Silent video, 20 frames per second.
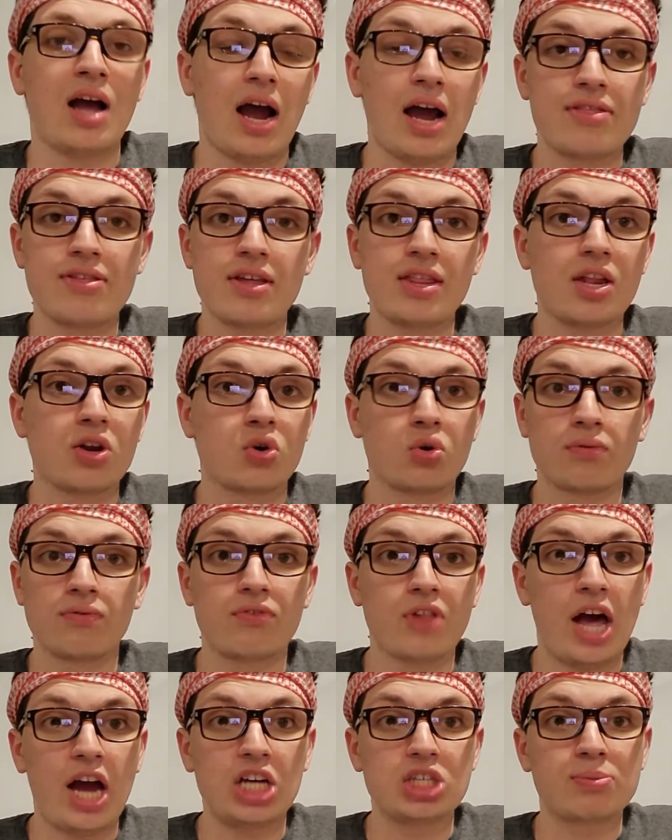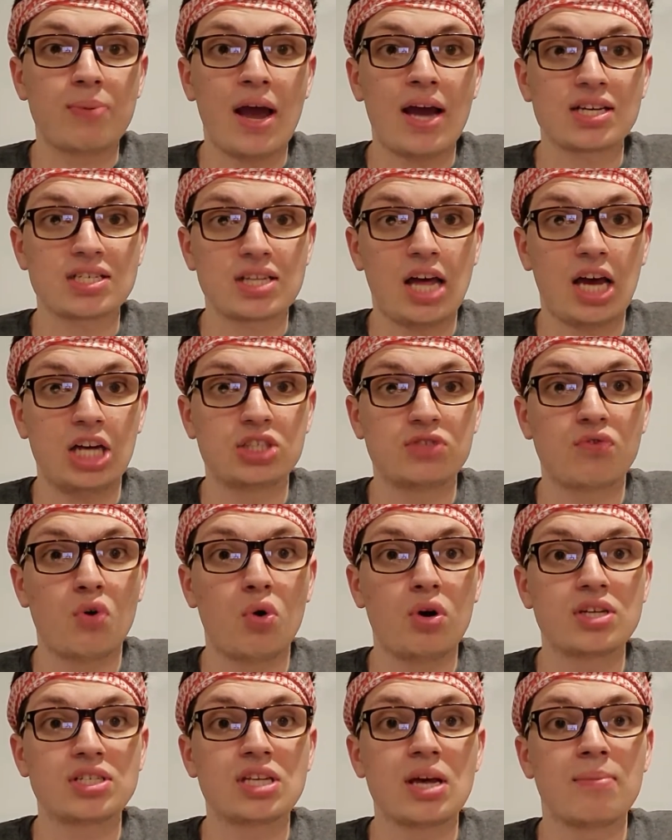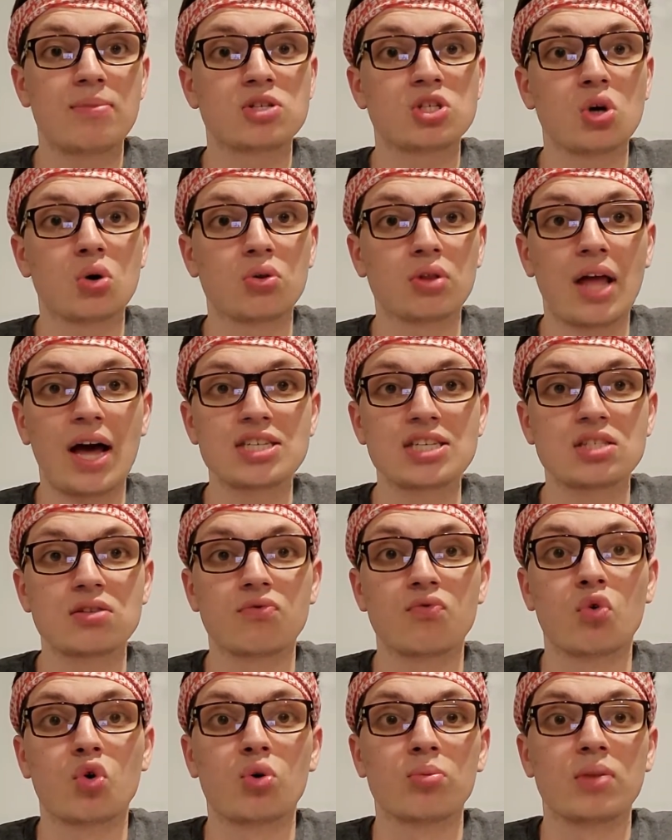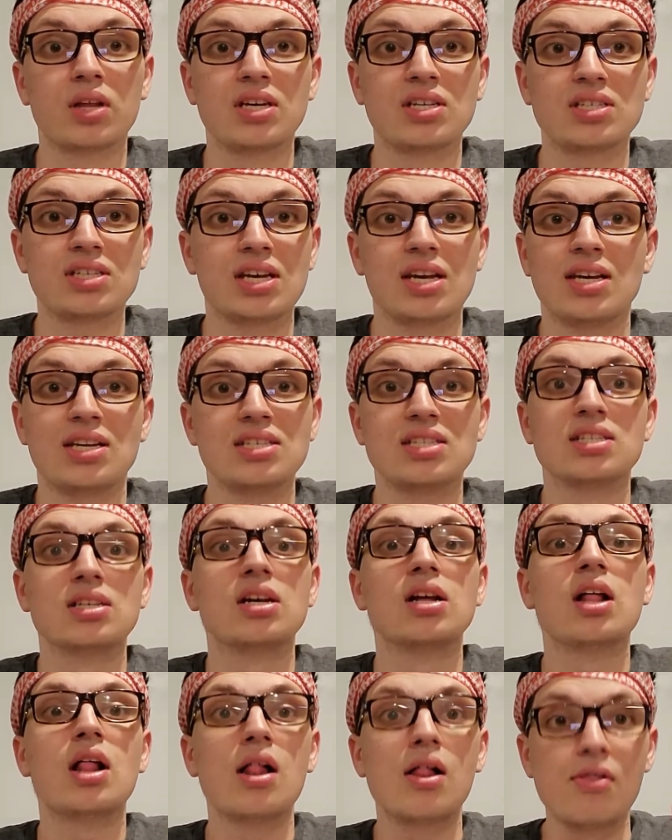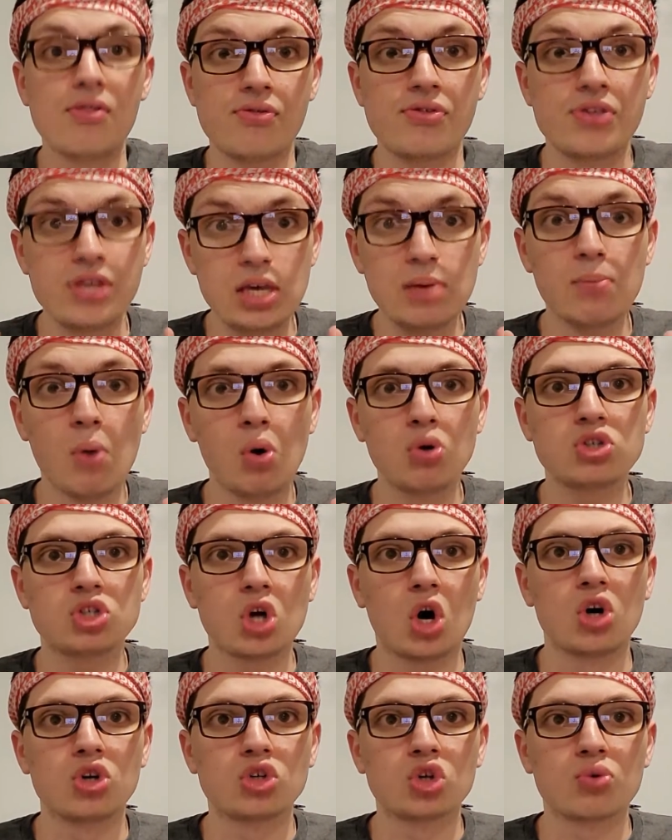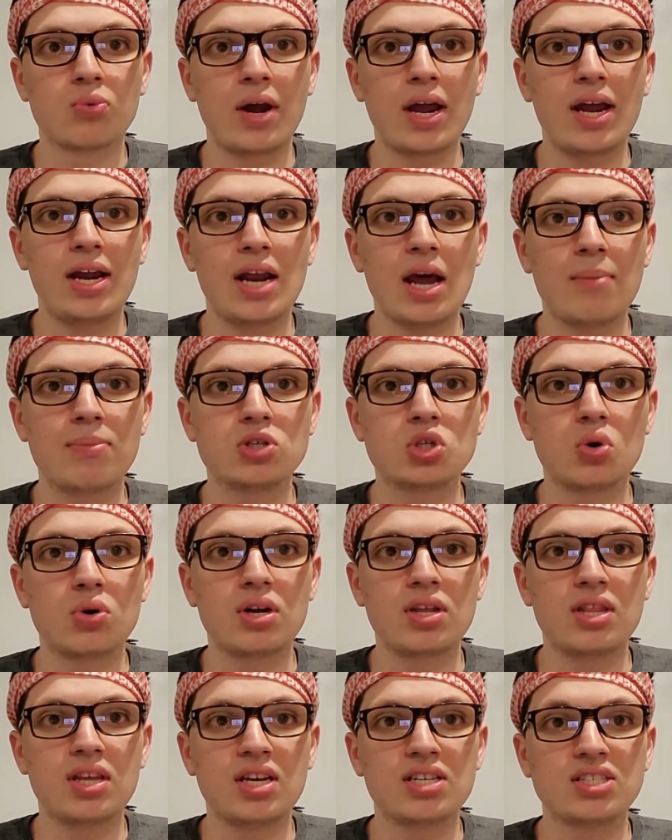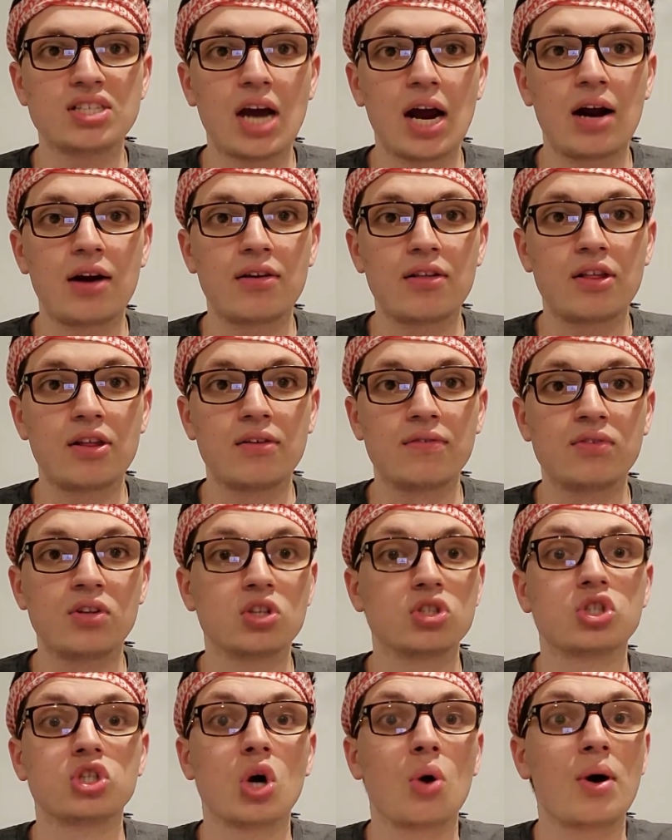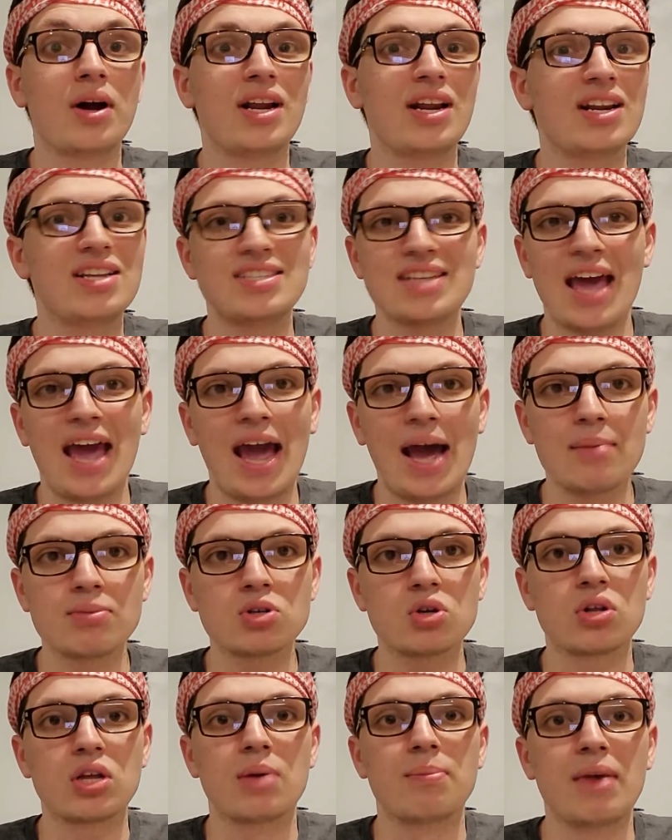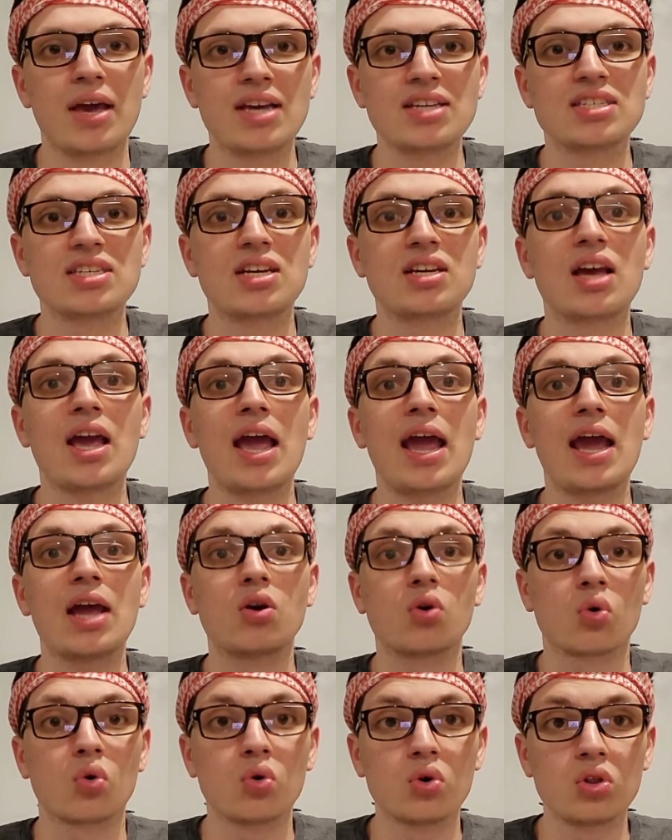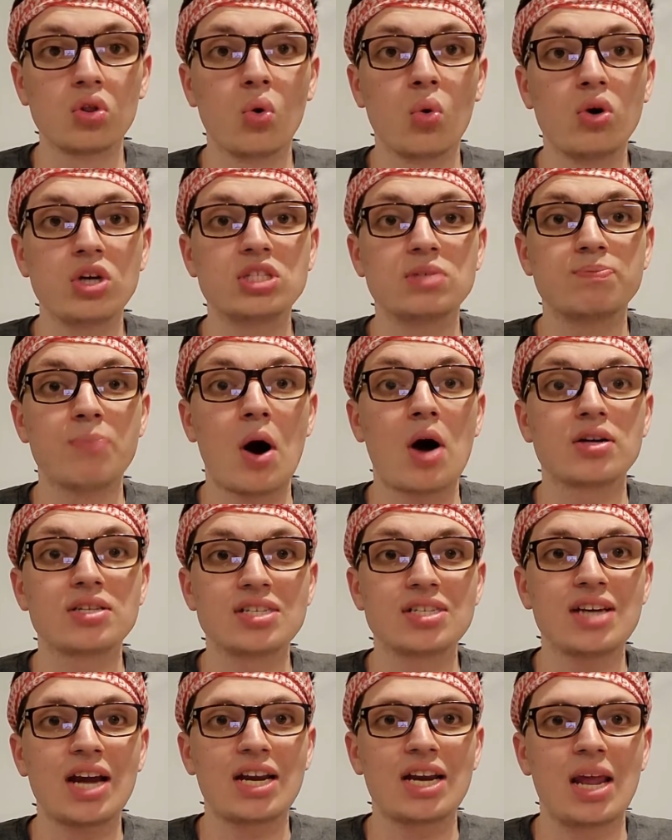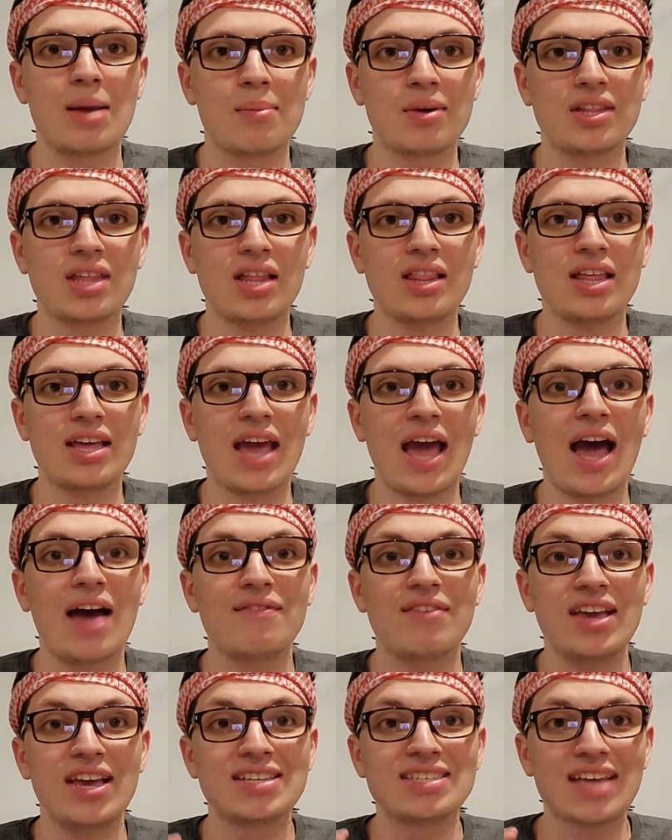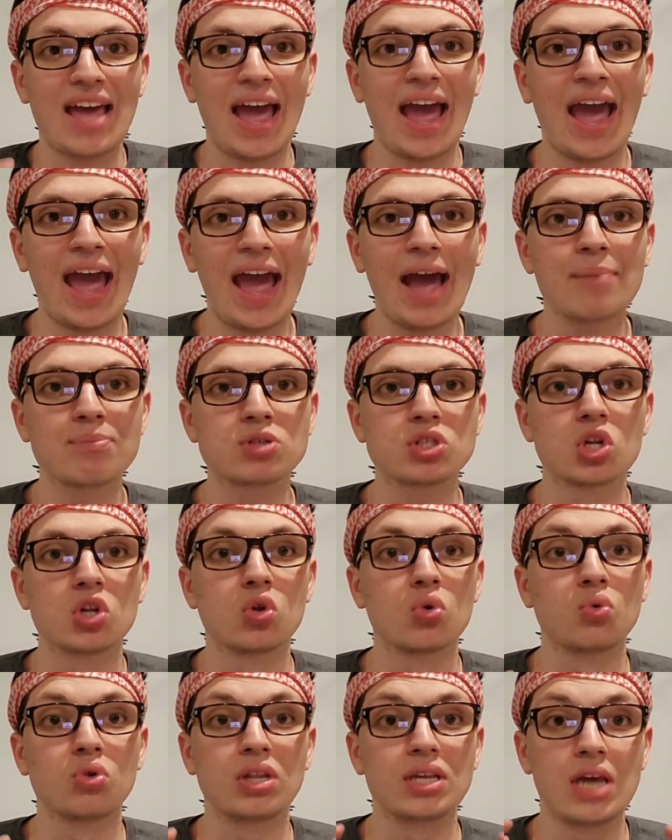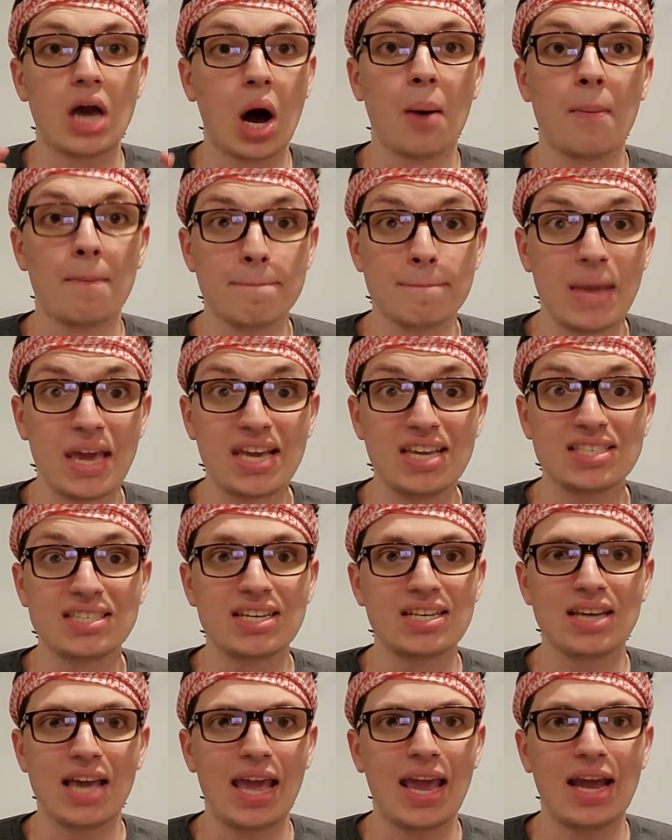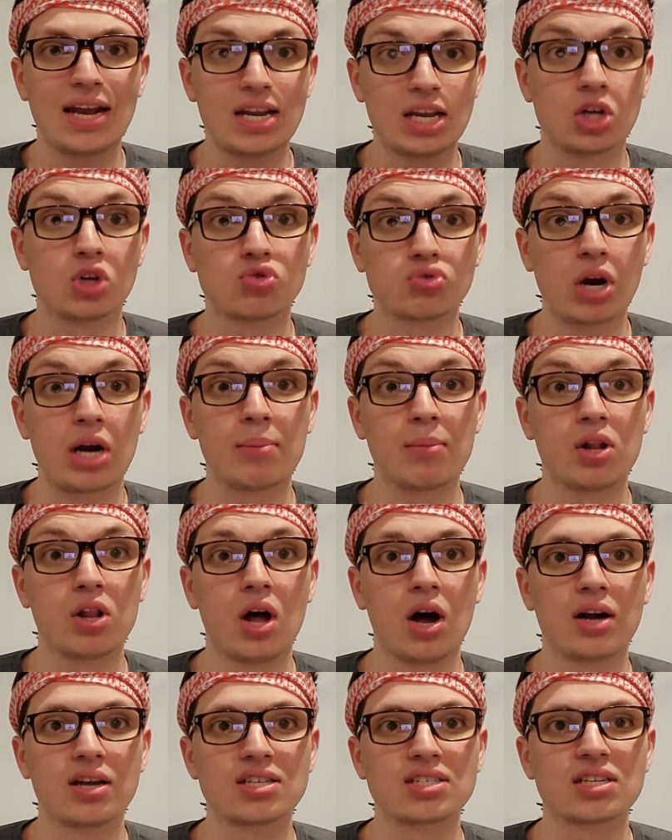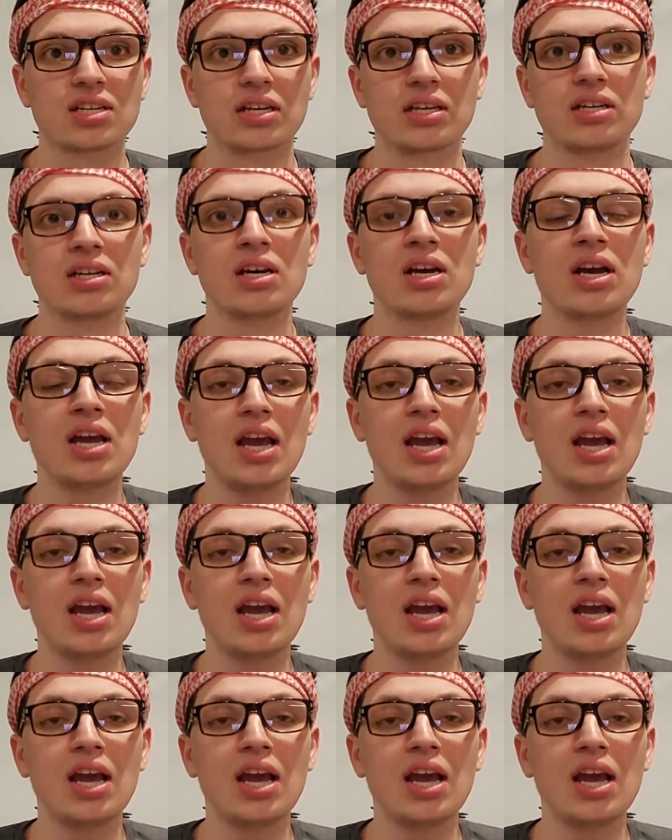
I think that her flashback slash focused episode, Last the Formlings, is the most underrated episode in the entirety of the show, and it is absolutely amazing. And her and Lloyd's bonds and dynamic that they have is absolutely amazing and incredible, honestly.